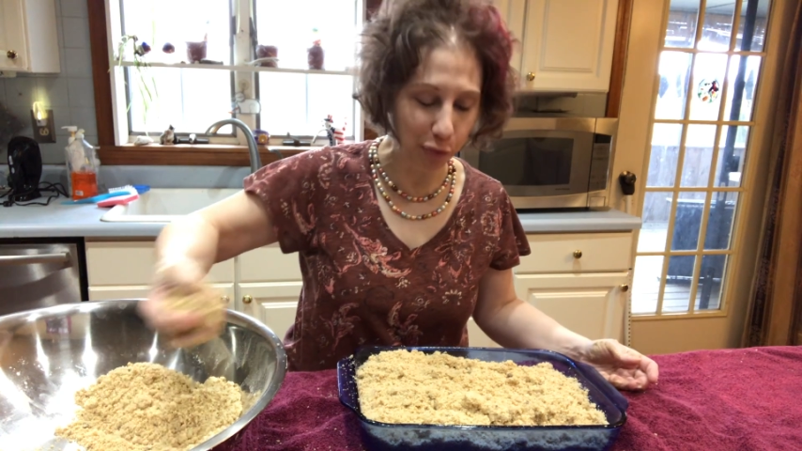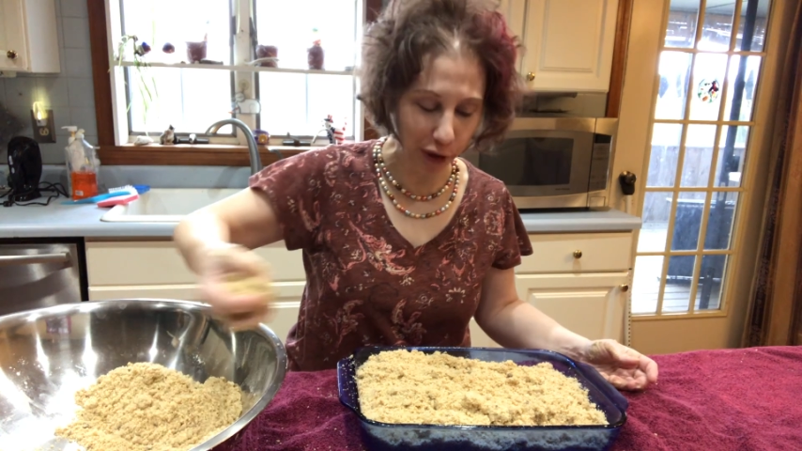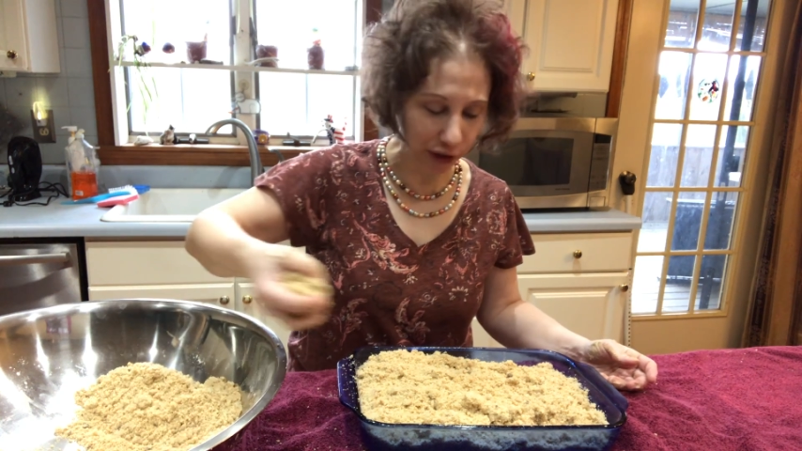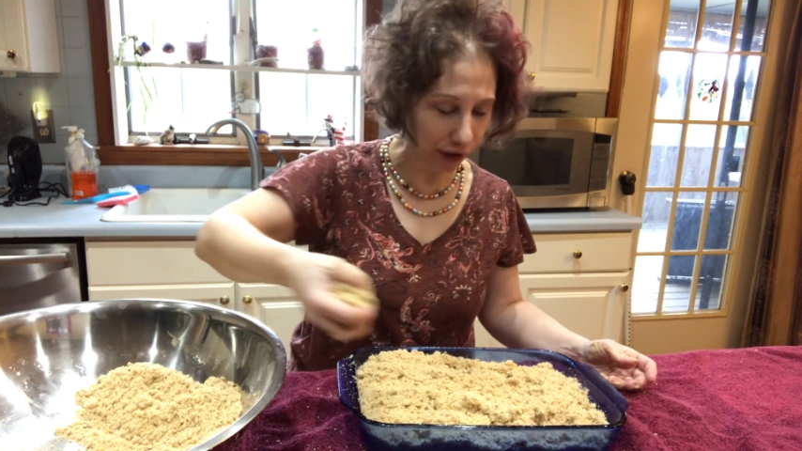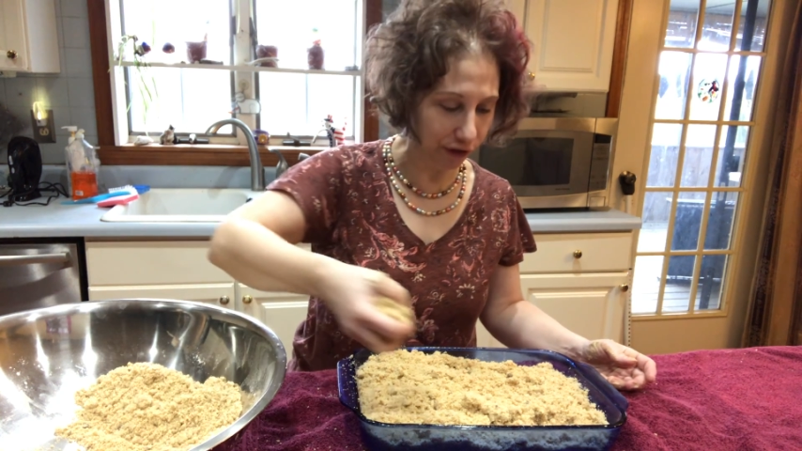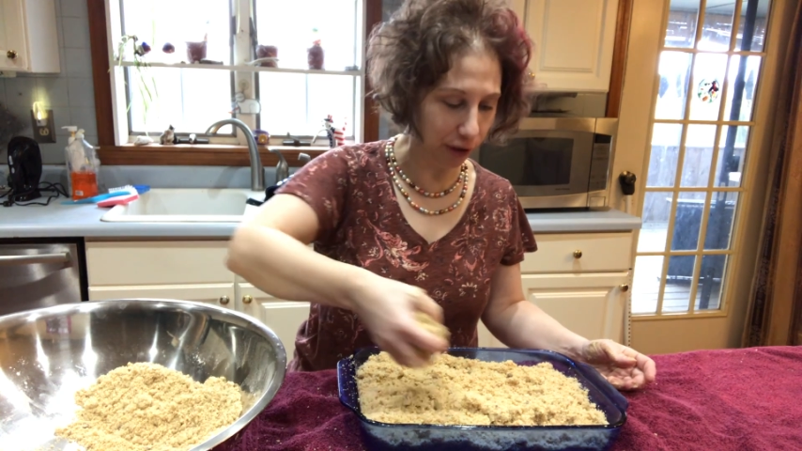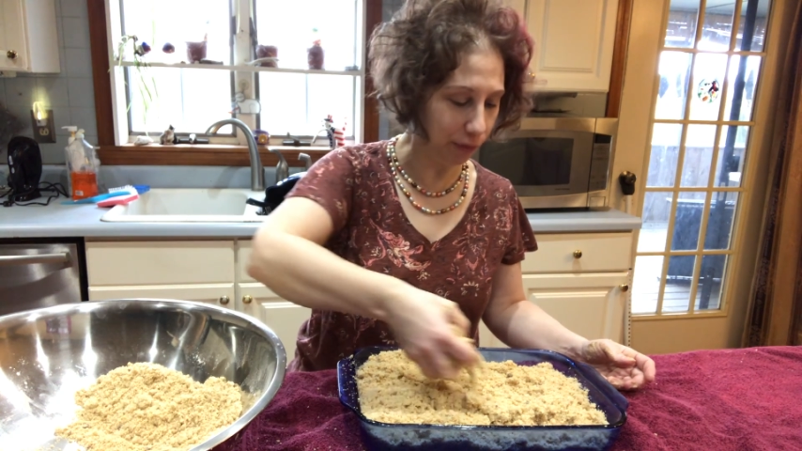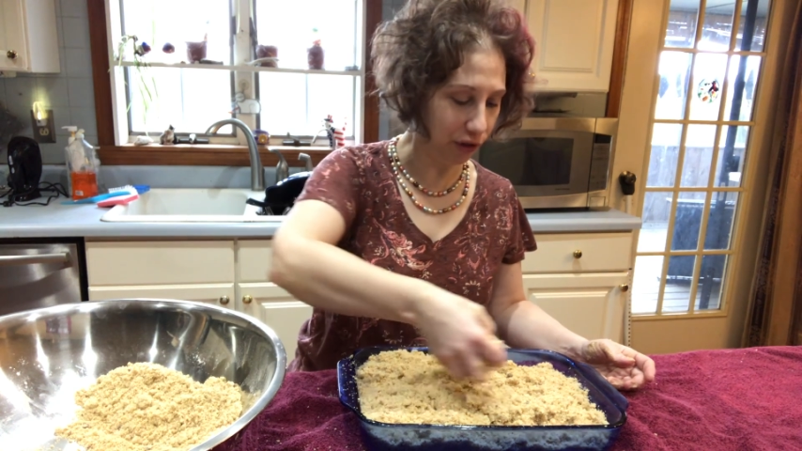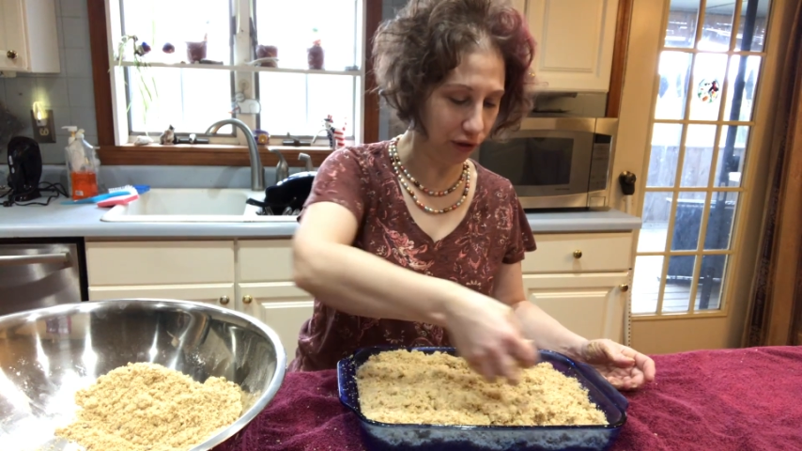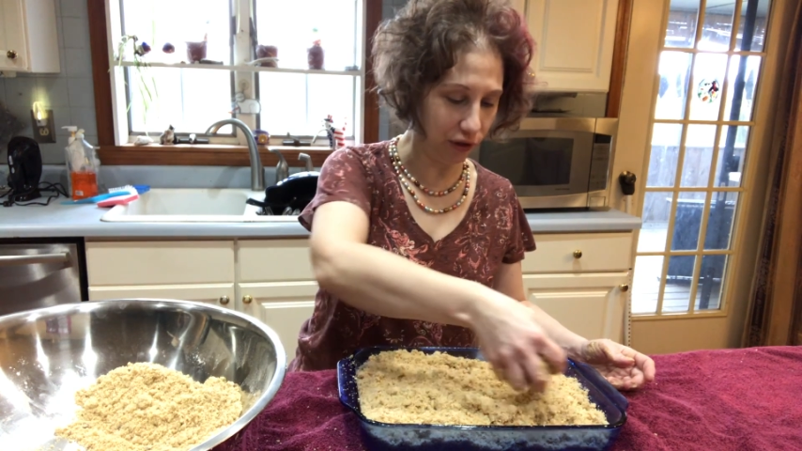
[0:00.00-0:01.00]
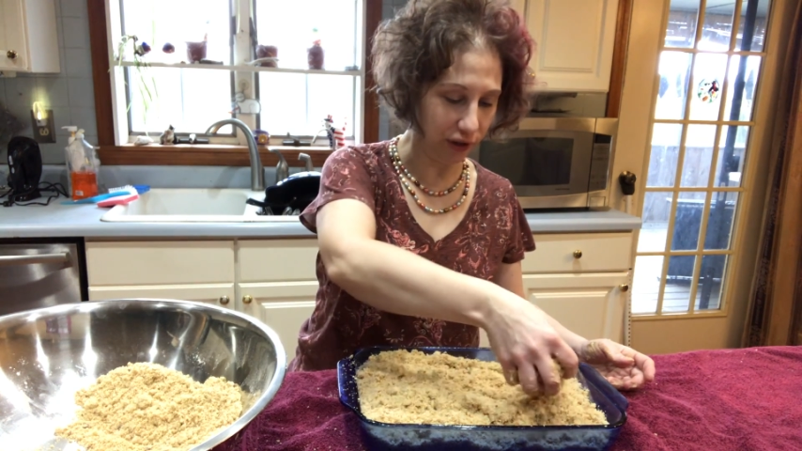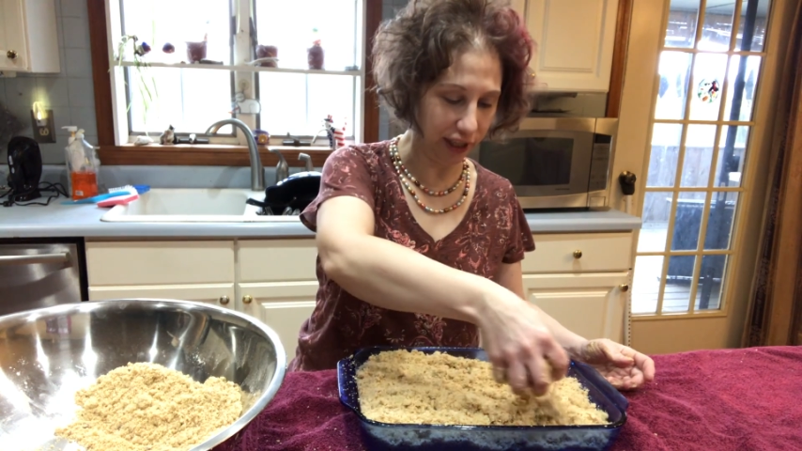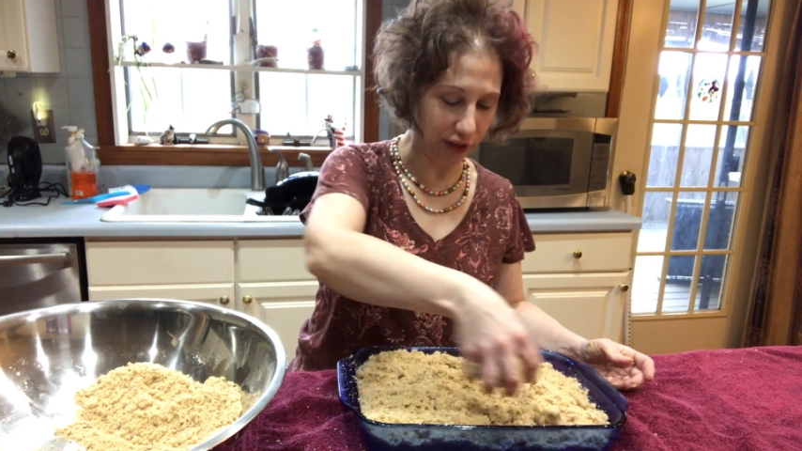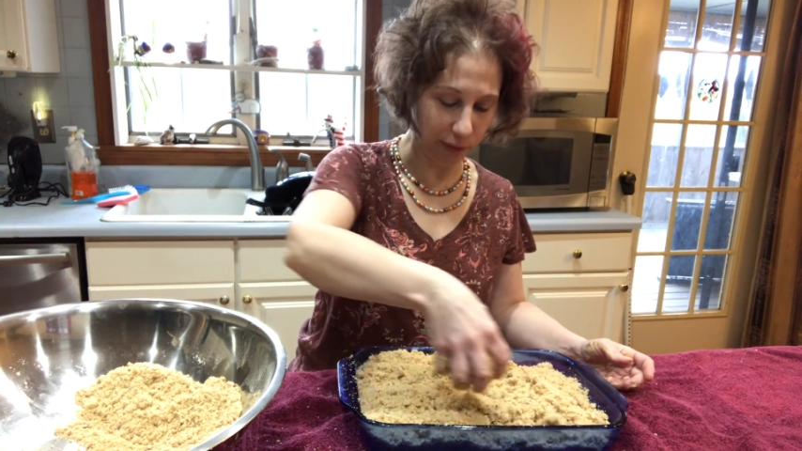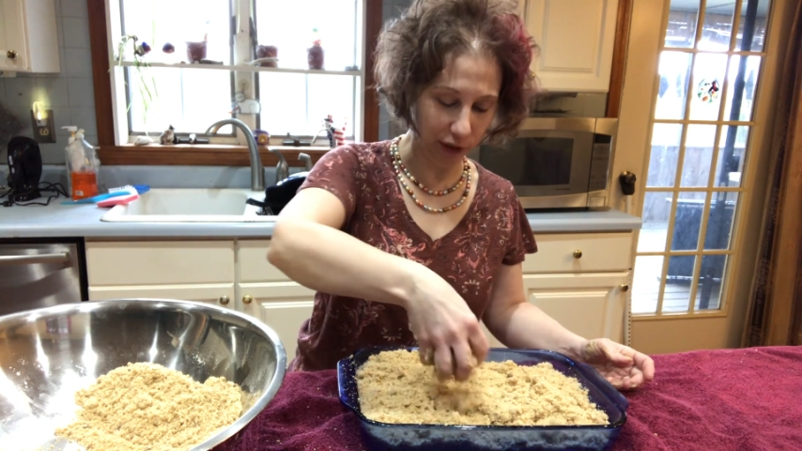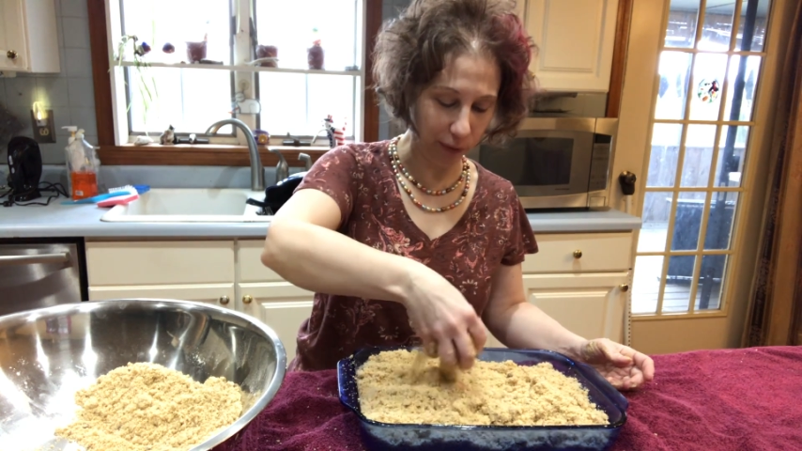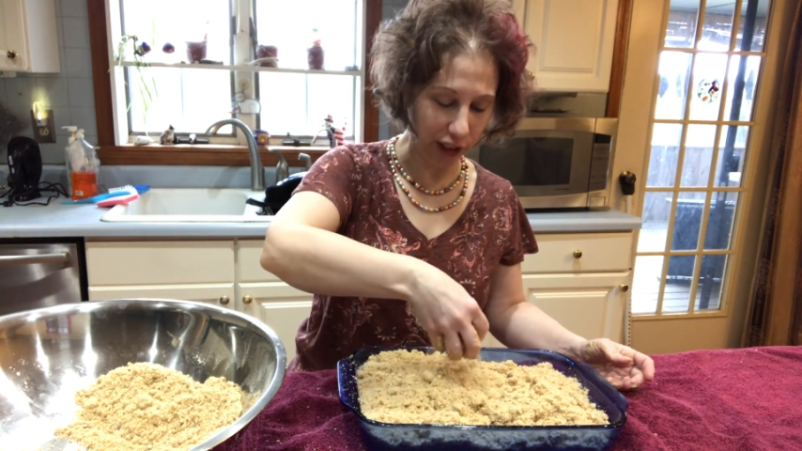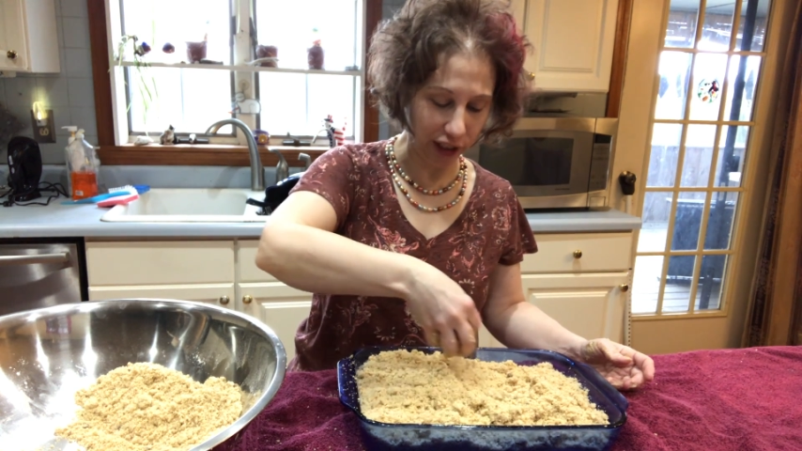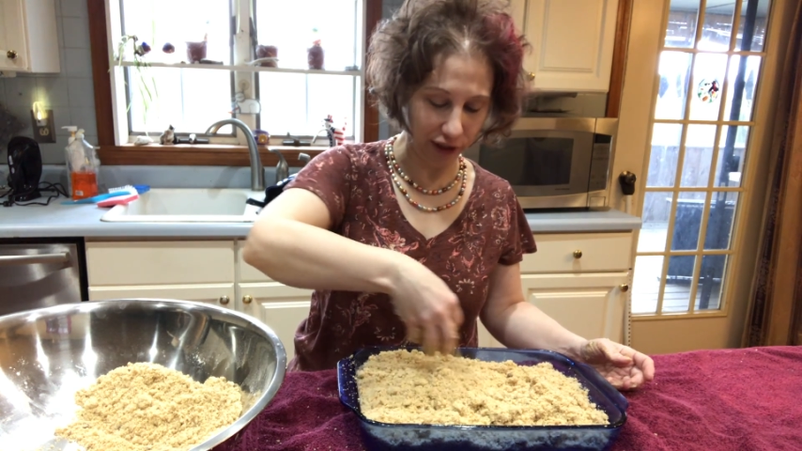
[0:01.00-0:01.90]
bunch of them to just last me the week,